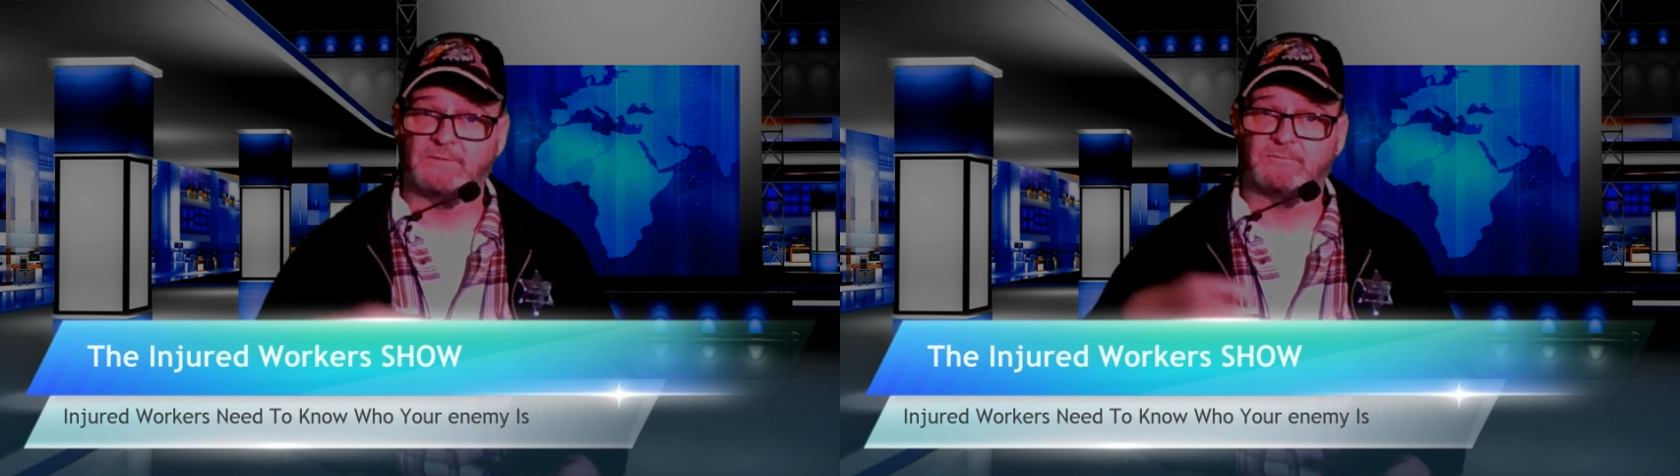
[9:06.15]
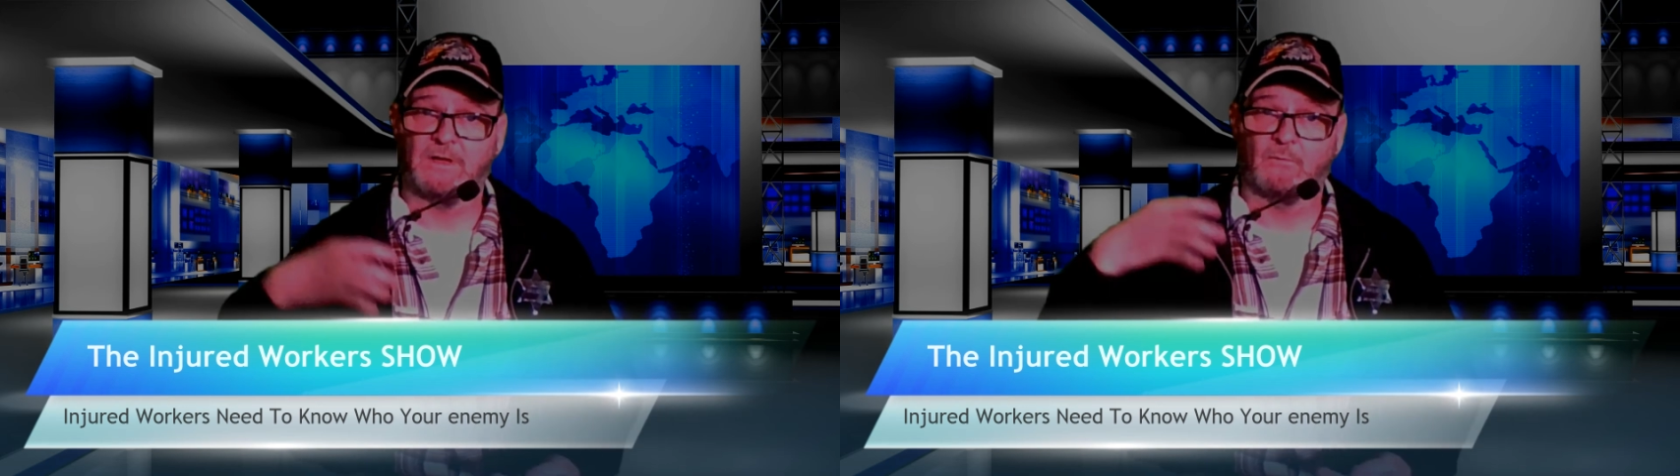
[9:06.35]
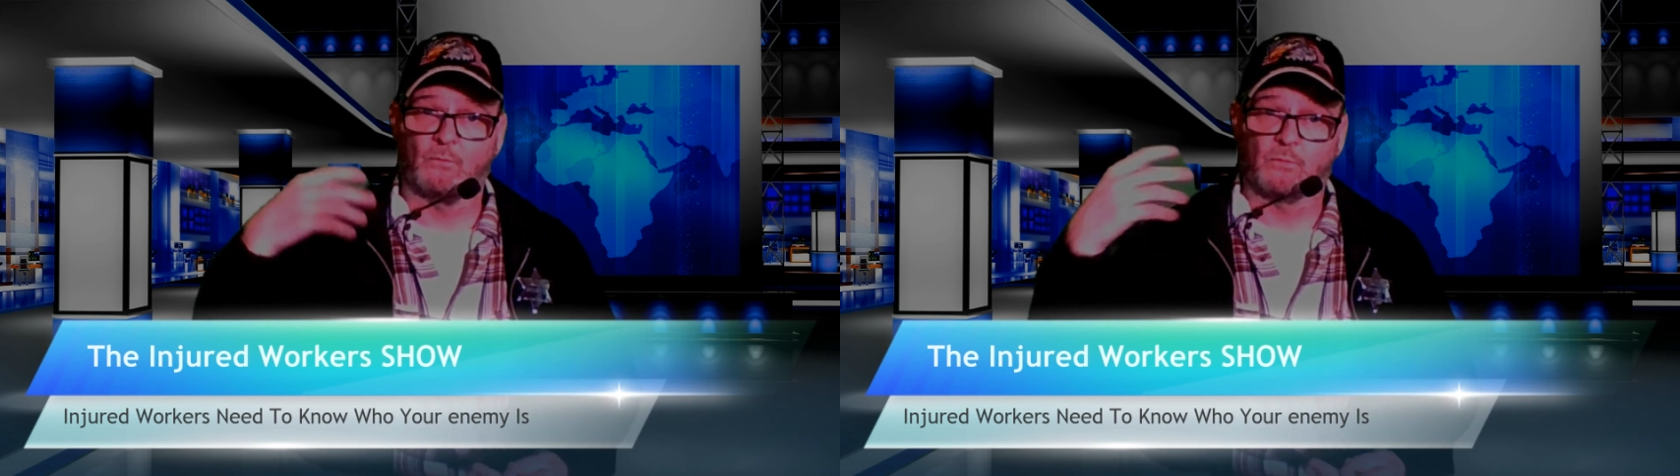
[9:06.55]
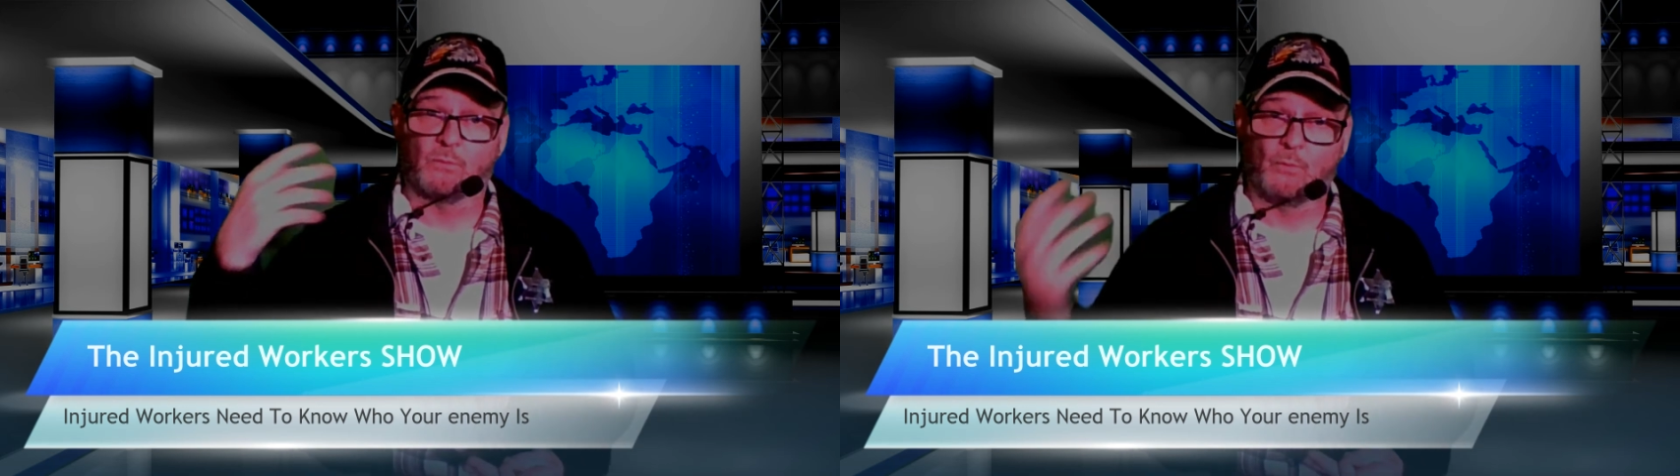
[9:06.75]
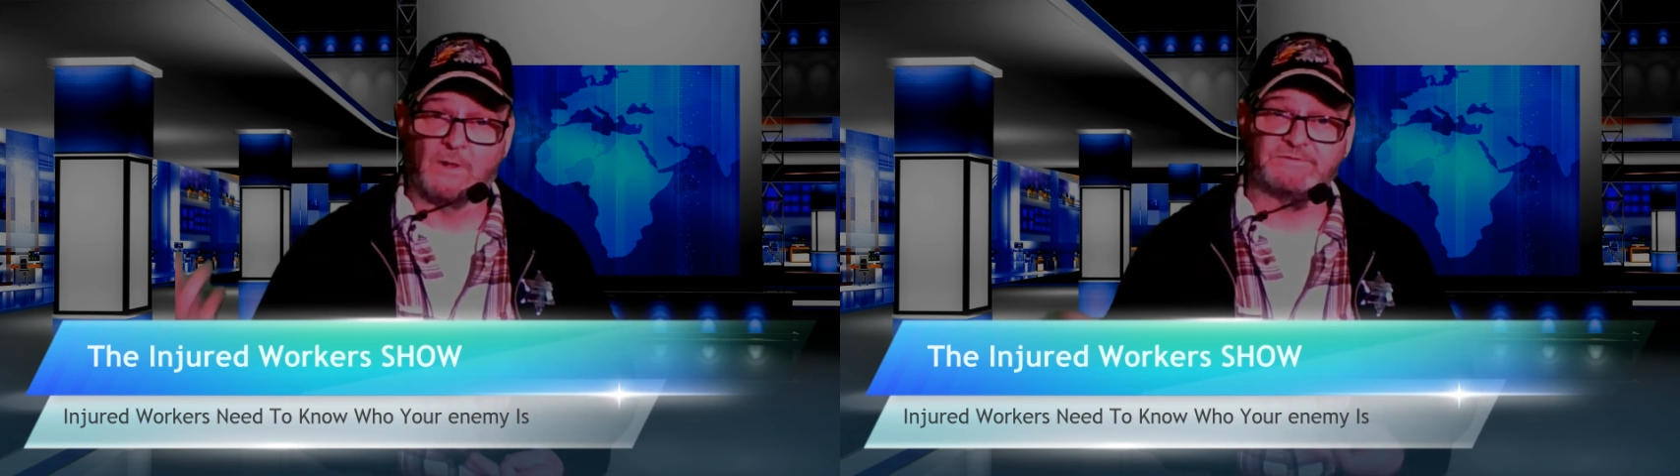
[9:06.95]
We've
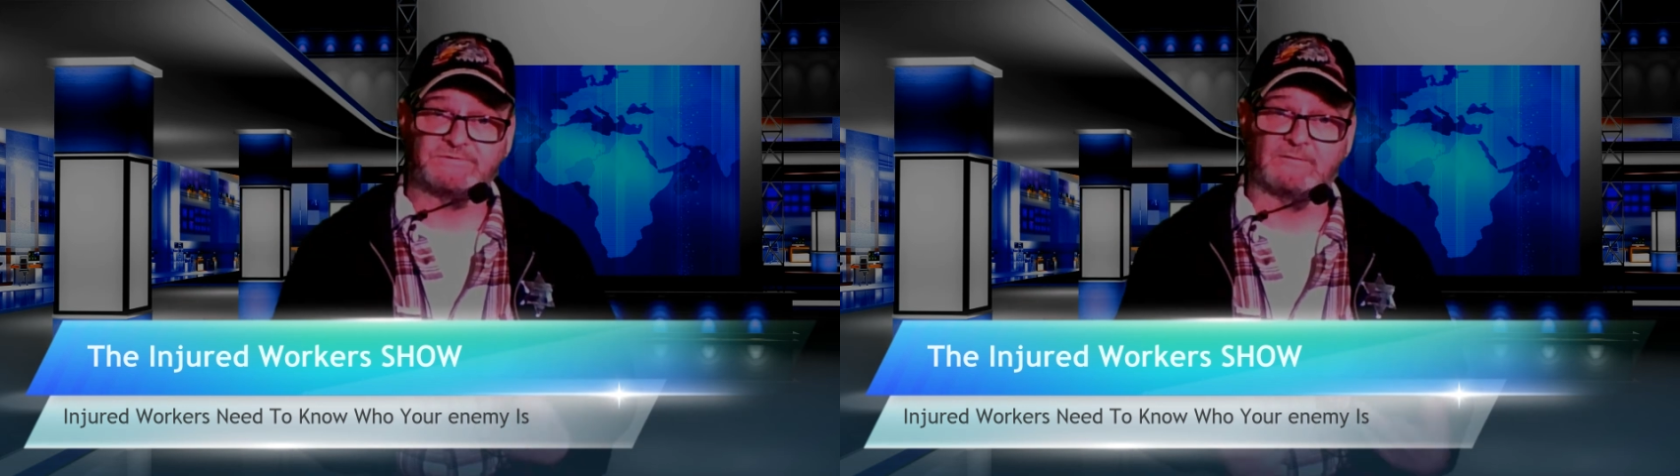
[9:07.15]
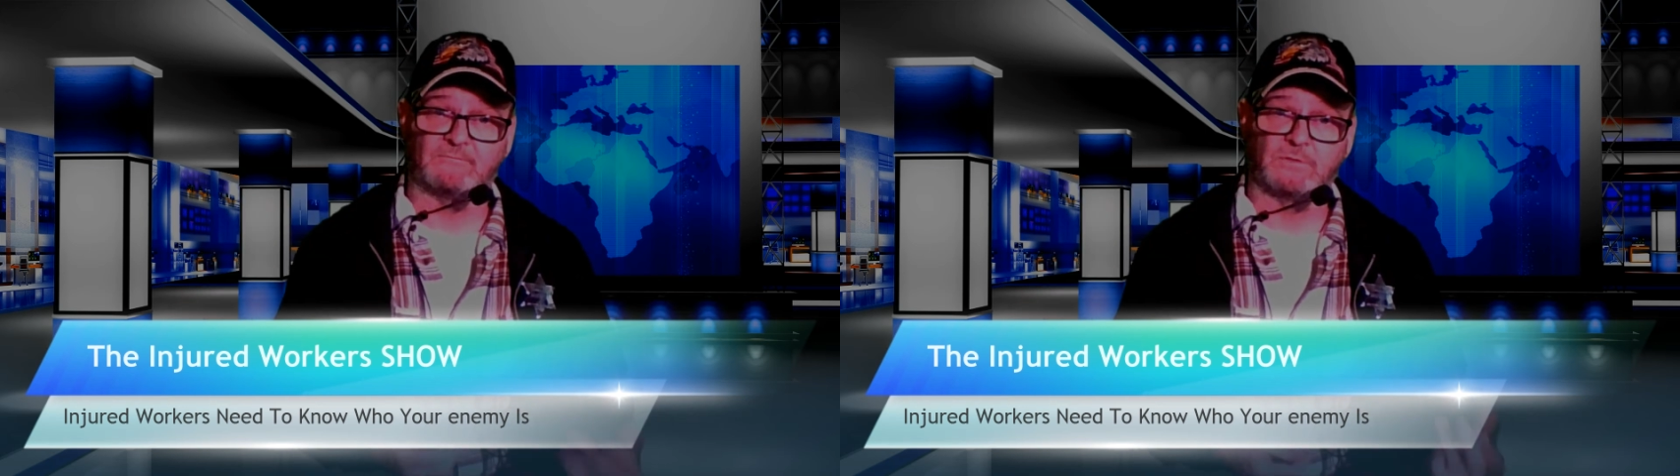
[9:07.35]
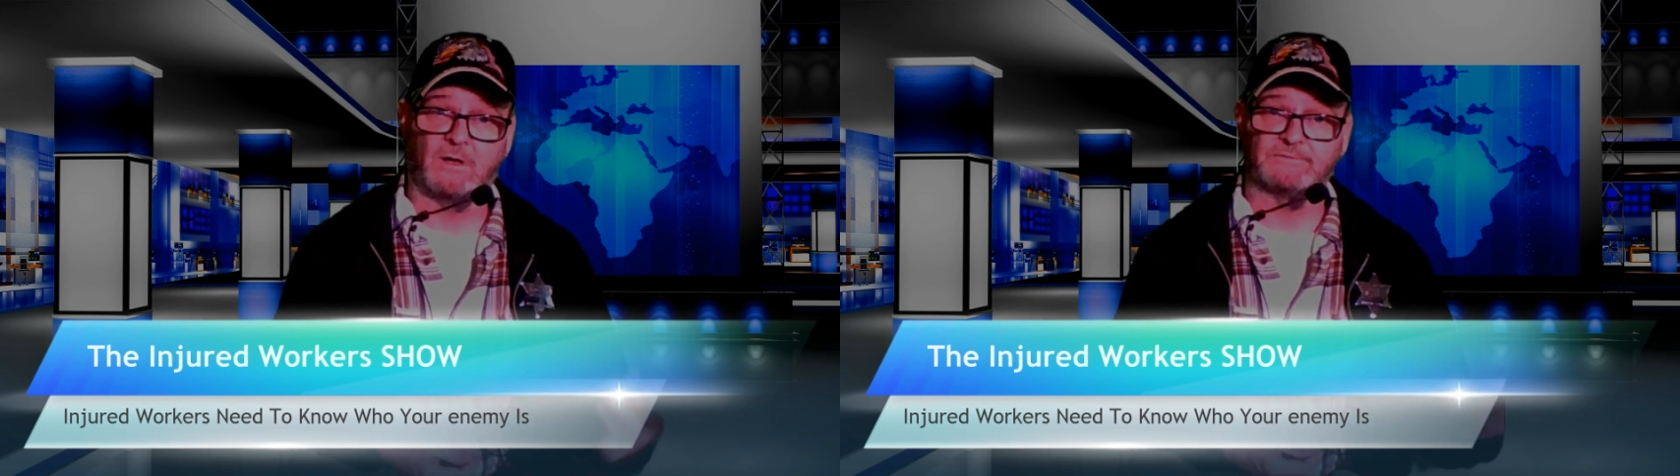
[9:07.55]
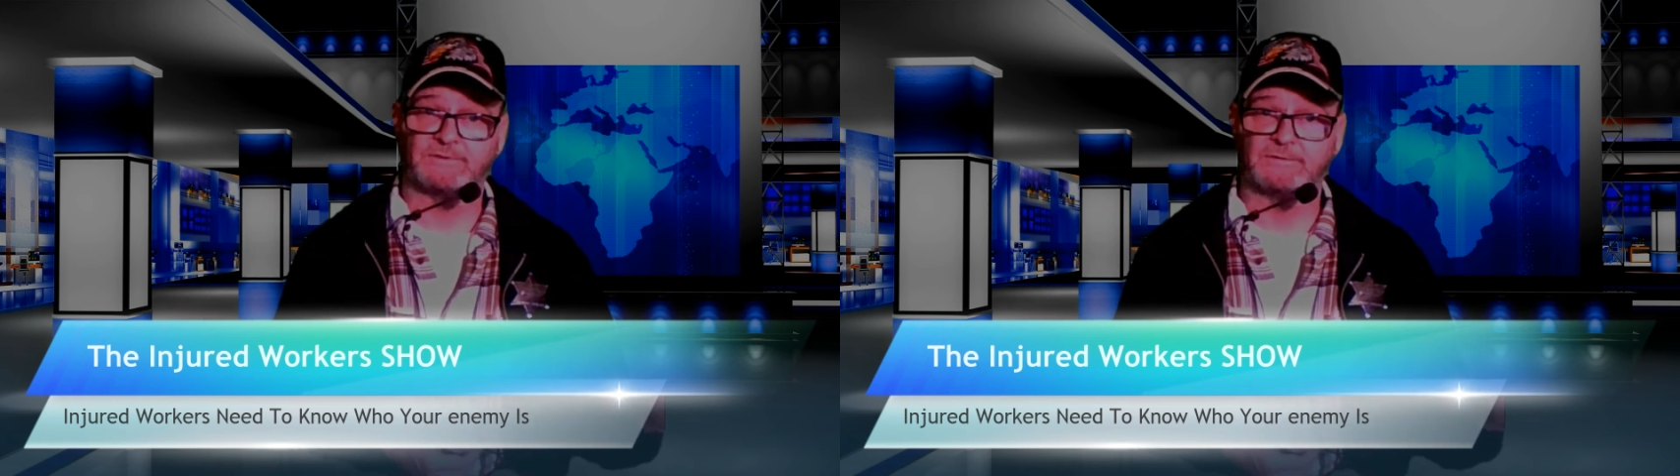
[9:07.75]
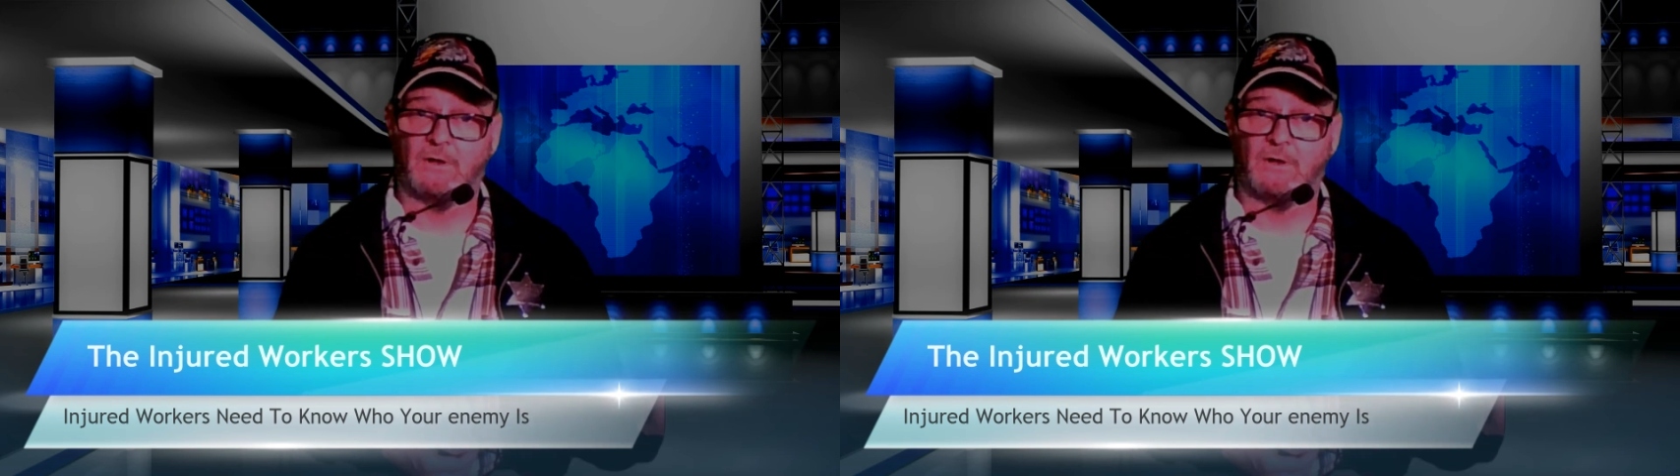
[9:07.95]
got one set of laws that